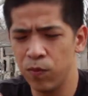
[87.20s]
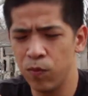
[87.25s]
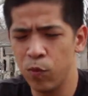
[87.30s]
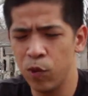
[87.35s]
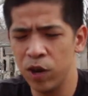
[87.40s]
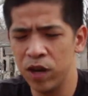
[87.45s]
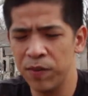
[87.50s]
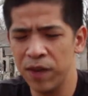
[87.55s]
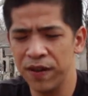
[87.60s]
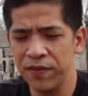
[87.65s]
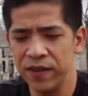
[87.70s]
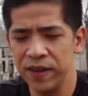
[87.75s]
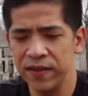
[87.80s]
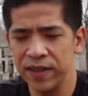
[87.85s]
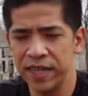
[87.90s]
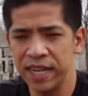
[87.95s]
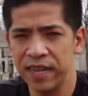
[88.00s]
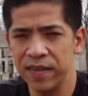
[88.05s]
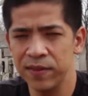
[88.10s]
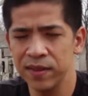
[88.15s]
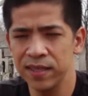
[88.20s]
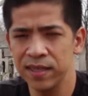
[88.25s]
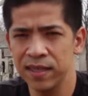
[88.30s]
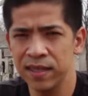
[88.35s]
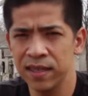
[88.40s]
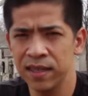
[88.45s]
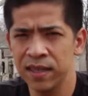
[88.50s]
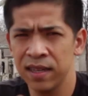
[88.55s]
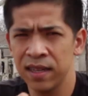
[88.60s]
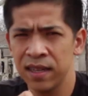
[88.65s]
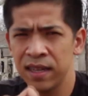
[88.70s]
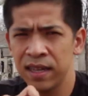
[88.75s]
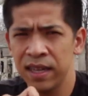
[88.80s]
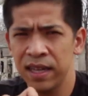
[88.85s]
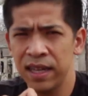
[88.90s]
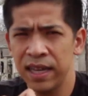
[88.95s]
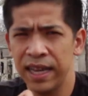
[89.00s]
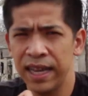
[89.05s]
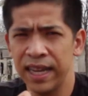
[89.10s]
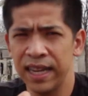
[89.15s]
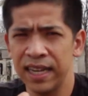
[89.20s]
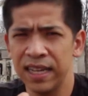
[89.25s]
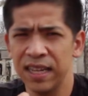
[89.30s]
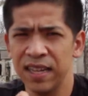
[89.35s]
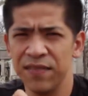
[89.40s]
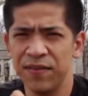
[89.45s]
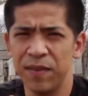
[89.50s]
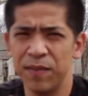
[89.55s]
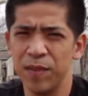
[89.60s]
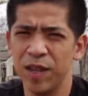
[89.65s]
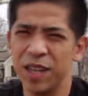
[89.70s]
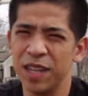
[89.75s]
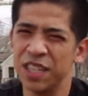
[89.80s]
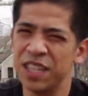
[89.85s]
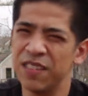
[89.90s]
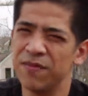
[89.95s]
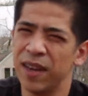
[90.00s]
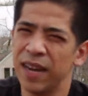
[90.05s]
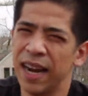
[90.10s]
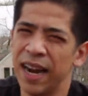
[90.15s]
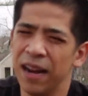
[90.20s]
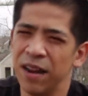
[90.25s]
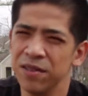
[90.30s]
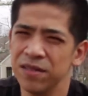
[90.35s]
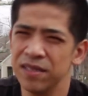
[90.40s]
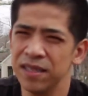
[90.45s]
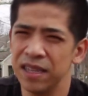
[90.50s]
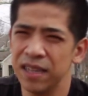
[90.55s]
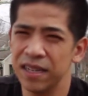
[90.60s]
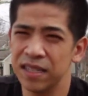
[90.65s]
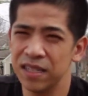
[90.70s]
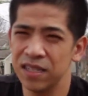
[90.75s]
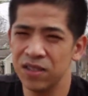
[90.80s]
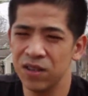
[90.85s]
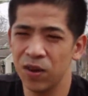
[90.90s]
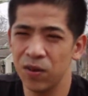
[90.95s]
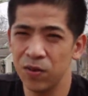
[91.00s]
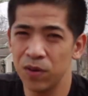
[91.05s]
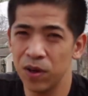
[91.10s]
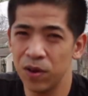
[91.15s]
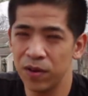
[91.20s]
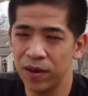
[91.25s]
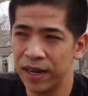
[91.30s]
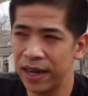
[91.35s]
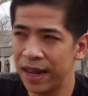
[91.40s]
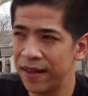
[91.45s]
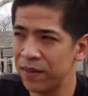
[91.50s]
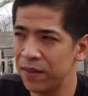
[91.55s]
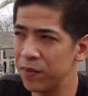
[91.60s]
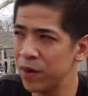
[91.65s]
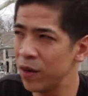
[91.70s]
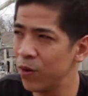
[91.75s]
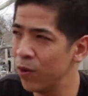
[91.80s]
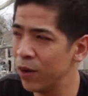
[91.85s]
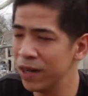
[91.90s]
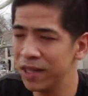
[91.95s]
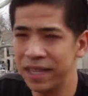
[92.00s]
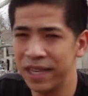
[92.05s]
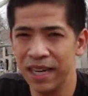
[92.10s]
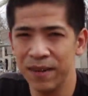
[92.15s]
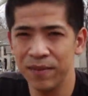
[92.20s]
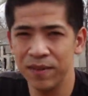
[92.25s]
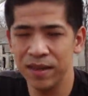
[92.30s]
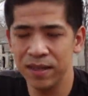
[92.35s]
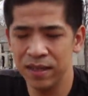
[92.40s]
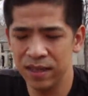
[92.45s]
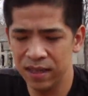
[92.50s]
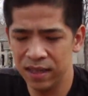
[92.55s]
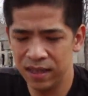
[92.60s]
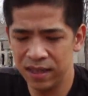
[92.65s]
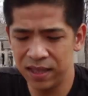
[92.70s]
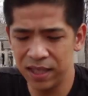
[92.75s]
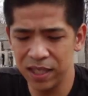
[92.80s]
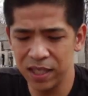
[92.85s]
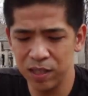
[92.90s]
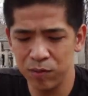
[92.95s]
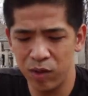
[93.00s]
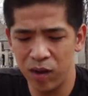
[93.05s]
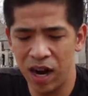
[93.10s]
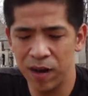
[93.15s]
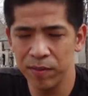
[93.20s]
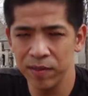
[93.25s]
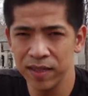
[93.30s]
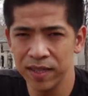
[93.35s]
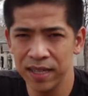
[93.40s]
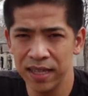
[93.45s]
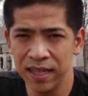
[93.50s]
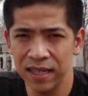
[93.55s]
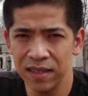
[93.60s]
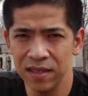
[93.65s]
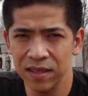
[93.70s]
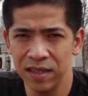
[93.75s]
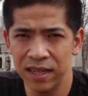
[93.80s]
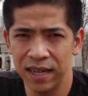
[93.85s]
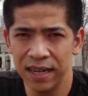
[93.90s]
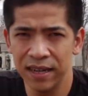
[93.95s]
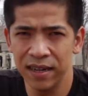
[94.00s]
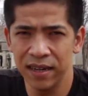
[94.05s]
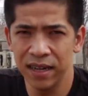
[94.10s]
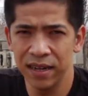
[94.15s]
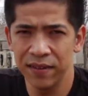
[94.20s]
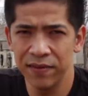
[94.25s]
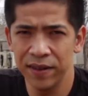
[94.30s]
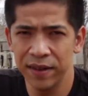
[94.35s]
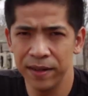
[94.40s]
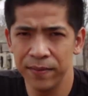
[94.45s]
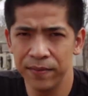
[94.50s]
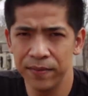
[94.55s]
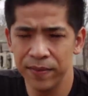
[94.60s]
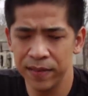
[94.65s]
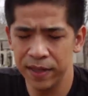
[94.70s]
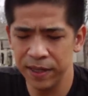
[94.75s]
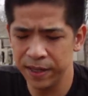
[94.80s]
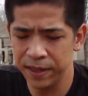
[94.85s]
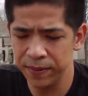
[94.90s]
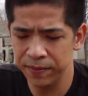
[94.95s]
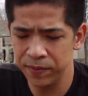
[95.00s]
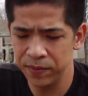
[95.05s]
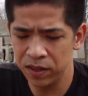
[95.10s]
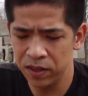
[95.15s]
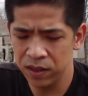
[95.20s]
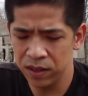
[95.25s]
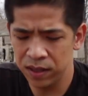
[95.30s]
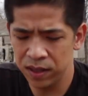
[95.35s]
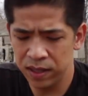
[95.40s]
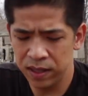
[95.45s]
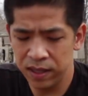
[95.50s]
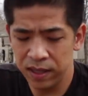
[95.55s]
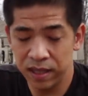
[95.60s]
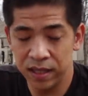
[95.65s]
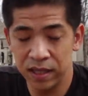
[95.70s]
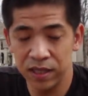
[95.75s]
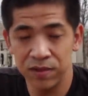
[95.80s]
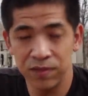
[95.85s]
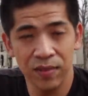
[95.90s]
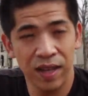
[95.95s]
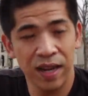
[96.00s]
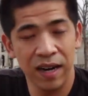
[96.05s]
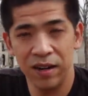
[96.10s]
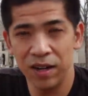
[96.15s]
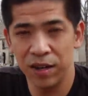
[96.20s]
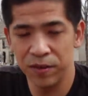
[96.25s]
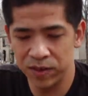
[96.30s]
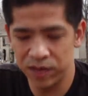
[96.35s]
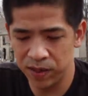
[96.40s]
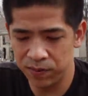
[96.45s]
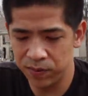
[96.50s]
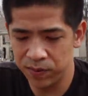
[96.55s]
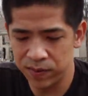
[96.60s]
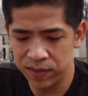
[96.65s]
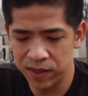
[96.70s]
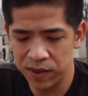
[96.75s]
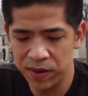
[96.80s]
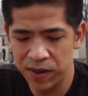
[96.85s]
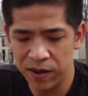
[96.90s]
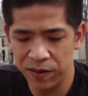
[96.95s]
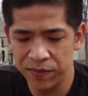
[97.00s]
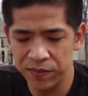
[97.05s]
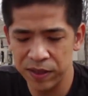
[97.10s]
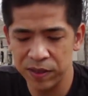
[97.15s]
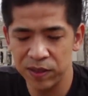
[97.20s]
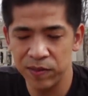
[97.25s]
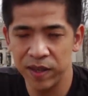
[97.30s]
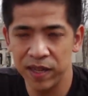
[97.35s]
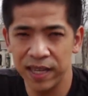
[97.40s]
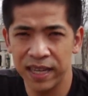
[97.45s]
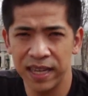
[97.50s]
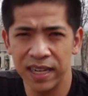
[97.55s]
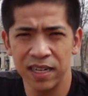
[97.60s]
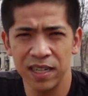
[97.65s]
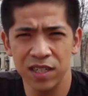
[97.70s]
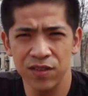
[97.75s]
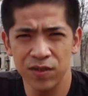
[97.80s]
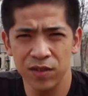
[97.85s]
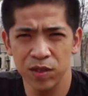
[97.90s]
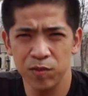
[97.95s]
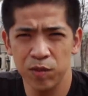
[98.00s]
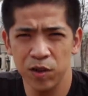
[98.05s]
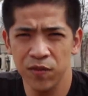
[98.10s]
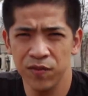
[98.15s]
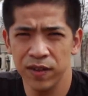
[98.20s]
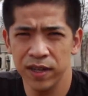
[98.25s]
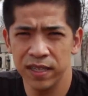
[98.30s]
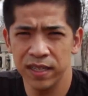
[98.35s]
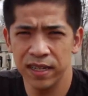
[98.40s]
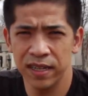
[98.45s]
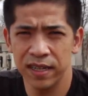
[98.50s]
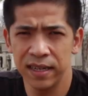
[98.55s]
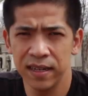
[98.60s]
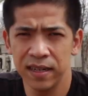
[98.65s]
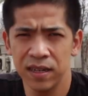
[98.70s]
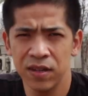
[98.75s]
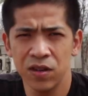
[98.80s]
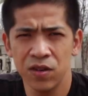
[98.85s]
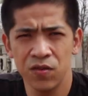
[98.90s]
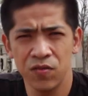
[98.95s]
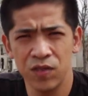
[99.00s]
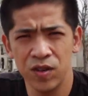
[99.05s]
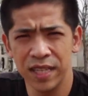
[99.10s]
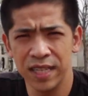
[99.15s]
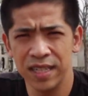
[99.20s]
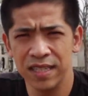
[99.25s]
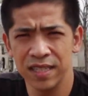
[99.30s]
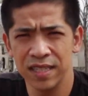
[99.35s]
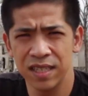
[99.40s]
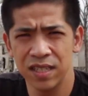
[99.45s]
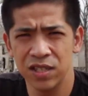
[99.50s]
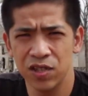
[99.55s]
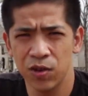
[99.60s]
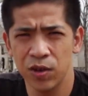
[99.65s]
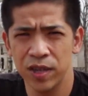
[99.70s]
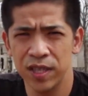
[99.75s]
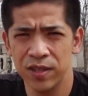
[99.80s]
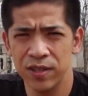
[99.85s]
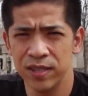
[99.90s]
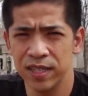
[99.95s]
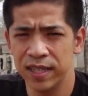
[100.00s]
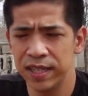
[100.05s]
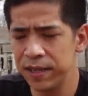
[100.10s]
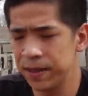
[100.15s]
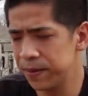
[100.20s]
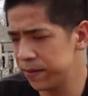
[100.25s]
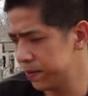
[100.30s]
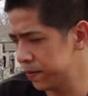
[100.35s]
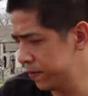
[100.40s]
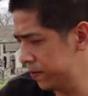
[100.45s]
one of my favorite cameras, and if I'm gonna leave my house and I just don't know and I have to pick one camera, this is probably it. So the Nikon FM. Just, I don't know, somehow it feels in my hand, just feels perfect, and really just enjoy using it.